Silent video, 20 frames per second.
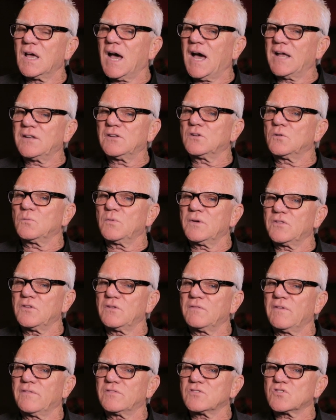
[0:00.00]
I don't know whether
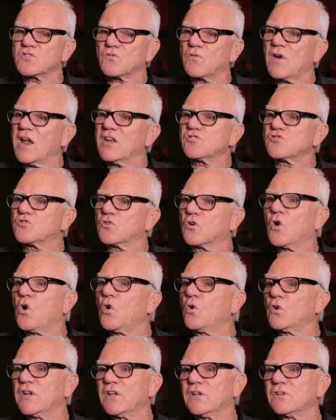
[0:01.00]
you've ever scratched your
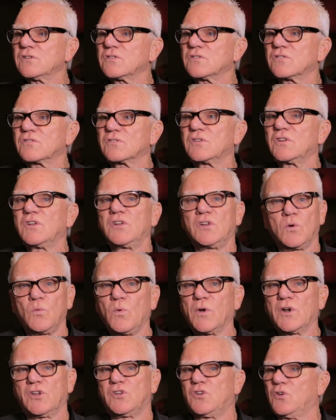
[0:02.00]
corneas. You don't
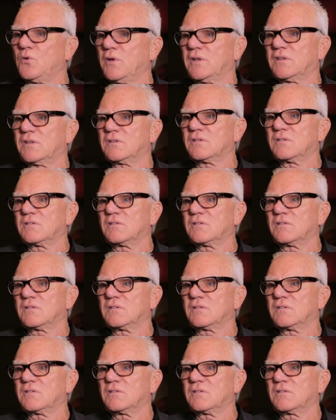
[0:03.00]
want to do it.